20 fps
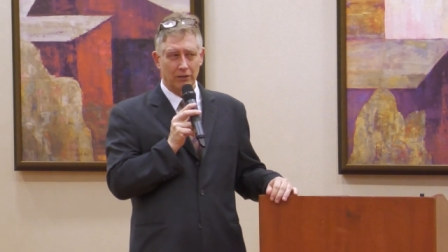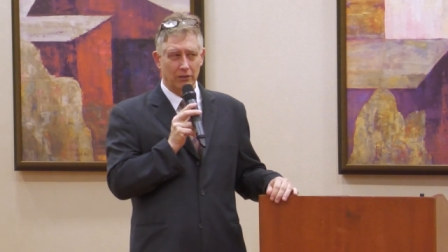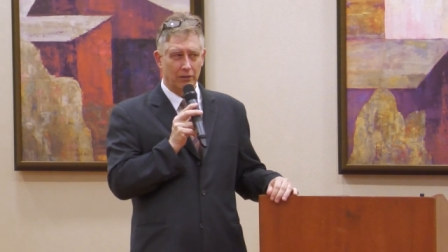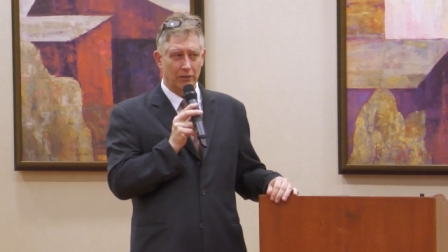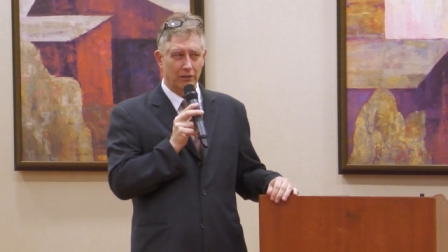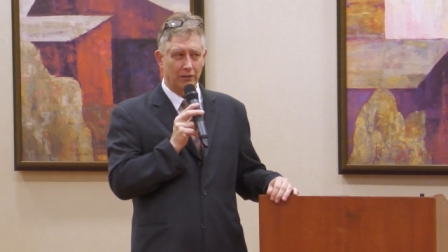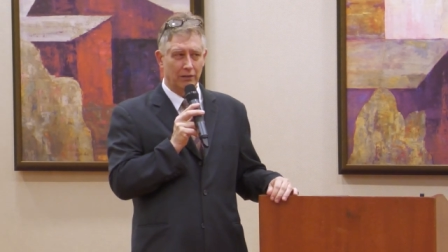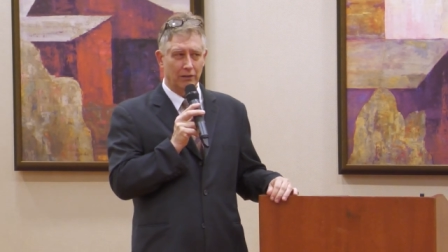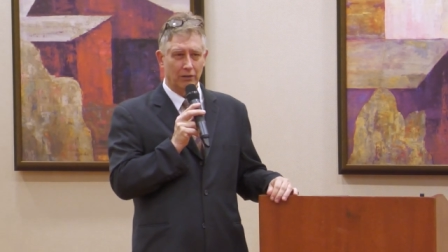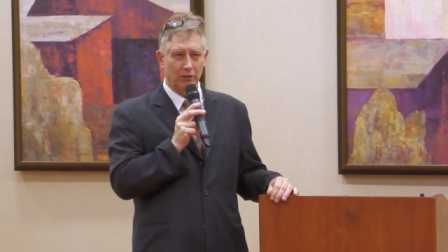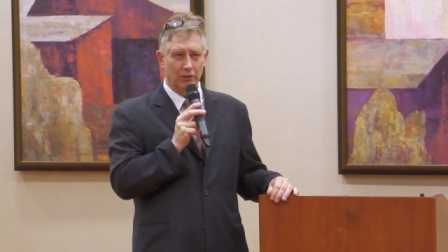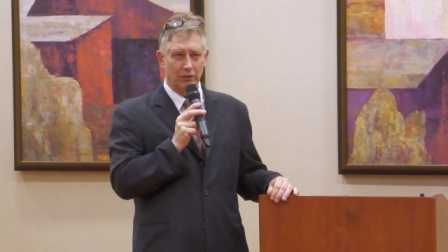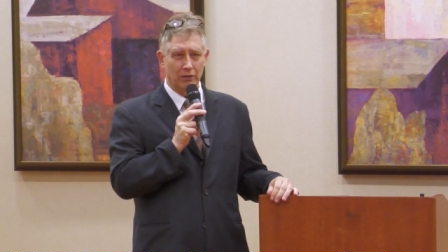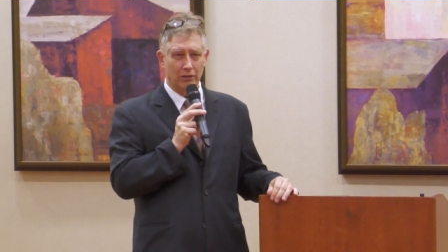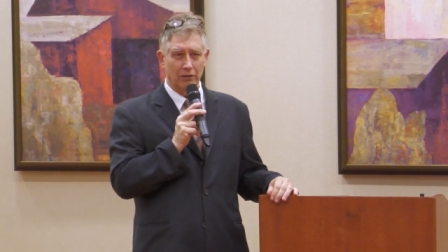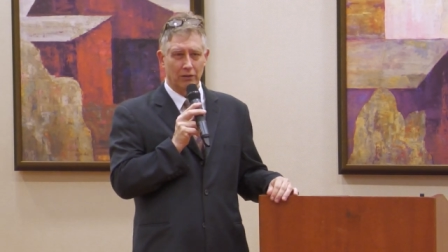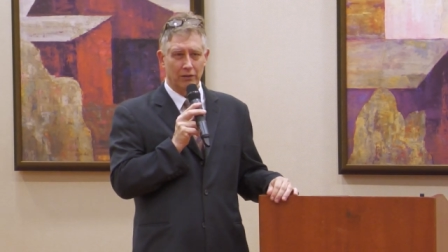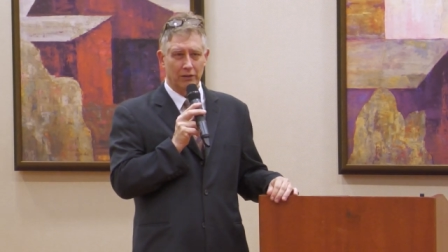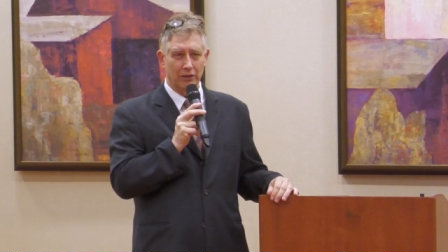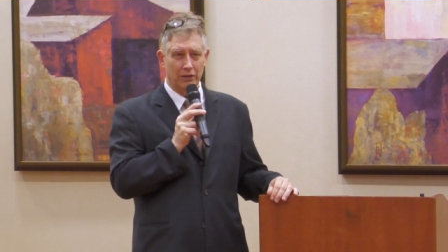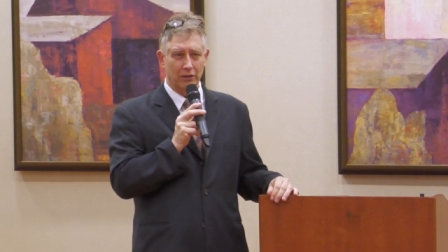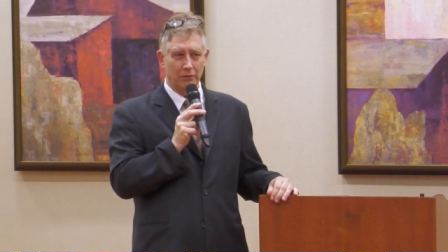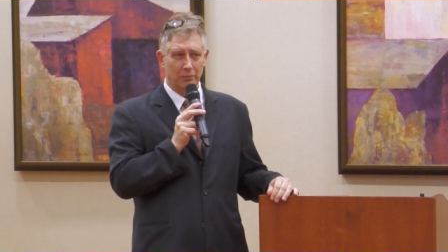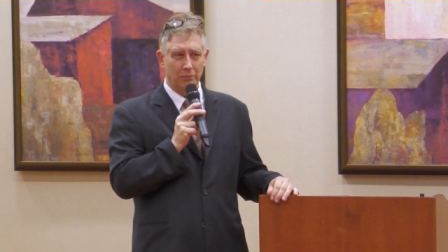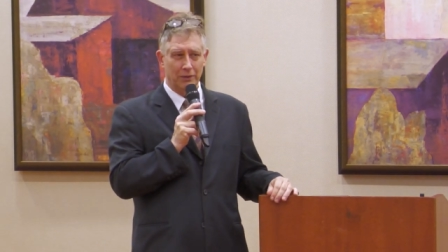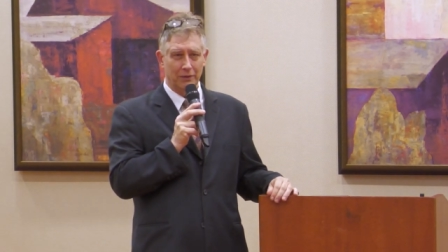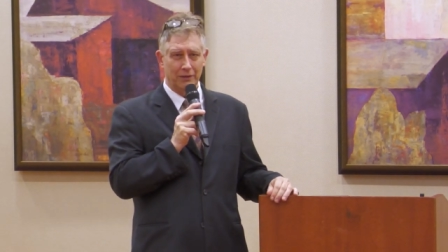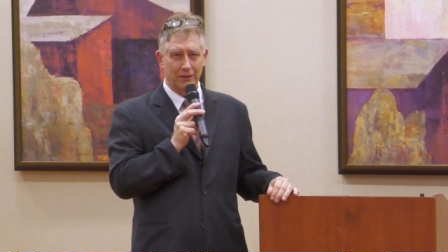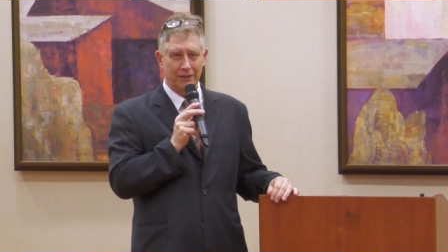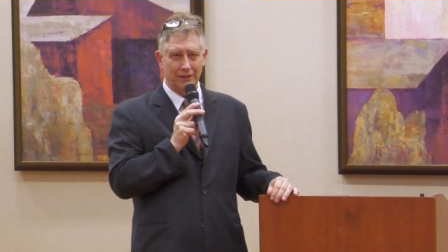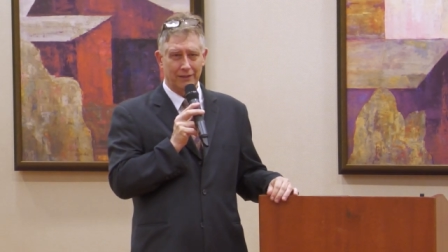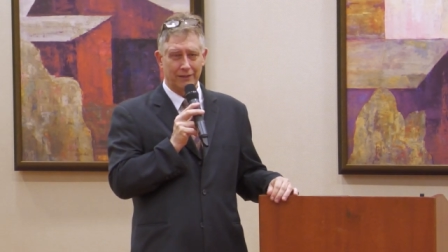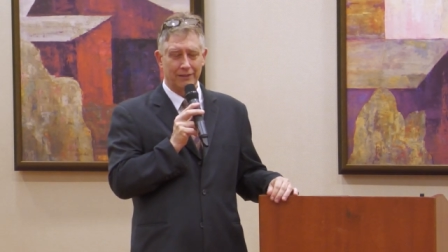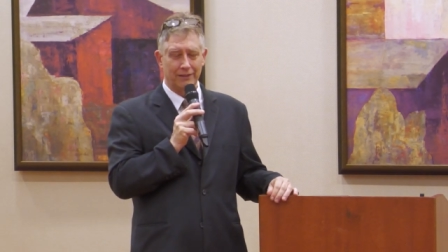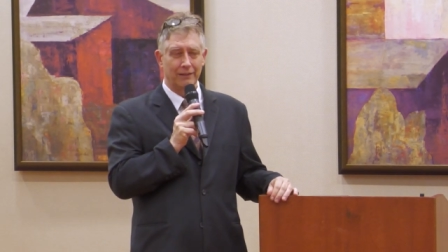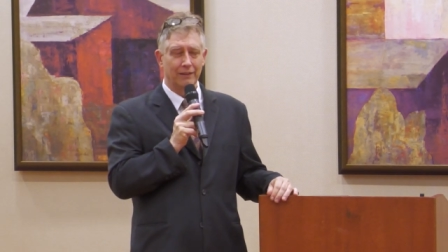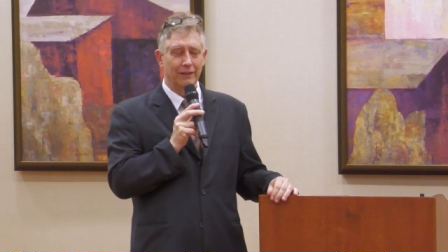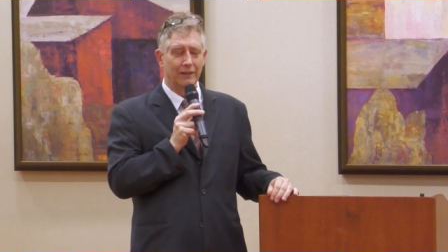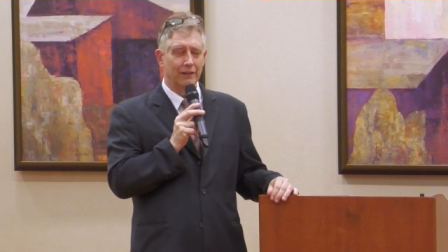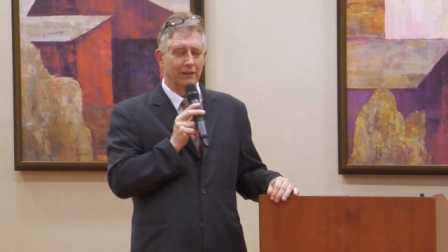or, or, or your
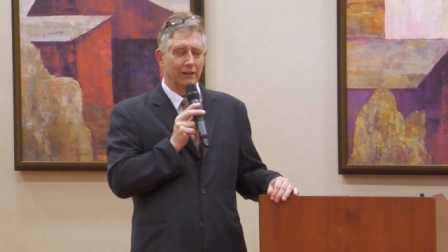abilities.